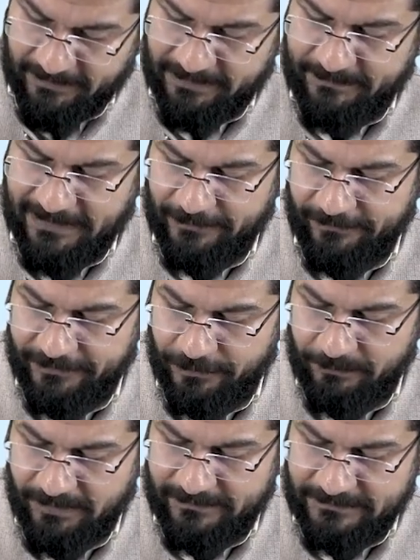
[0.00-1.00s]
and
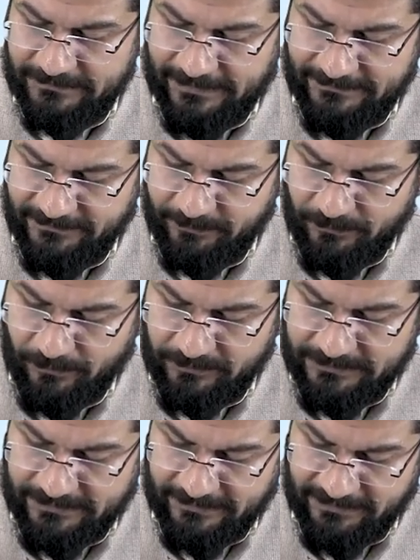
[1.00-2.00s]
macroadenoma when size is more
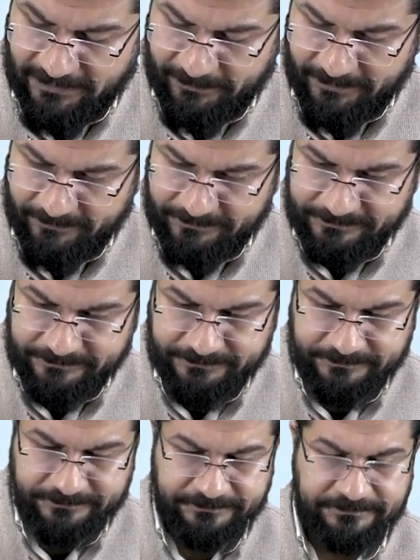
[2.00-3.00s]
than 10 mm,
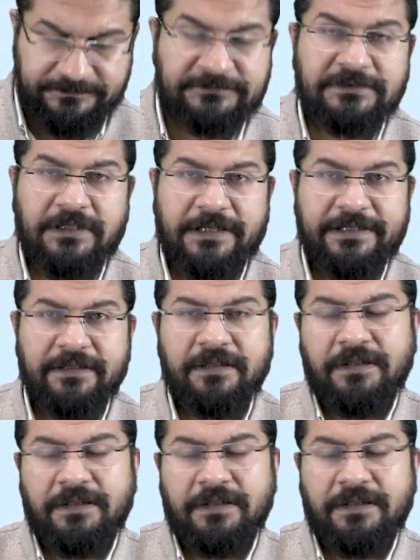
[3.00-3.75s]
right?